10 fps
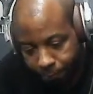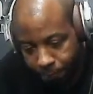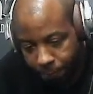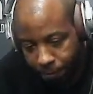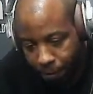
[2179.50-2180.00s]

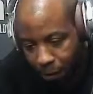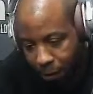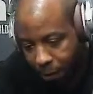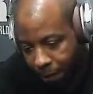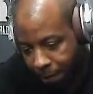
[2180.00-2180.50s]

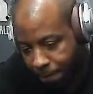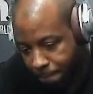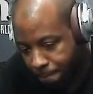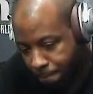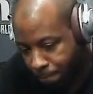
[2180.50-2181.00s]
We
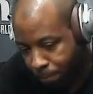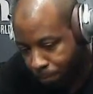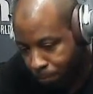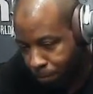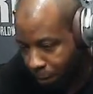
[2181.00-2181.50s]
need
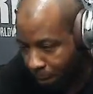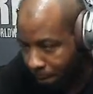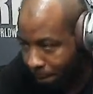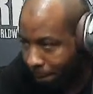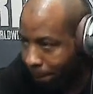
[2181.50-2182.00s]
to take
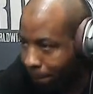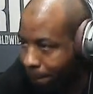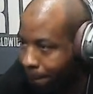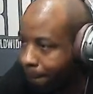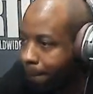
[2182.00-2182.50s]

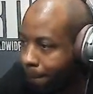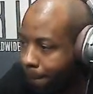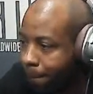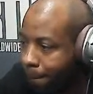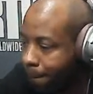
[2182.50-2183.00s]
over
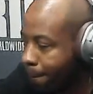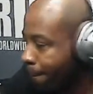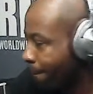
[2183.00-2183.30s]
the Senate.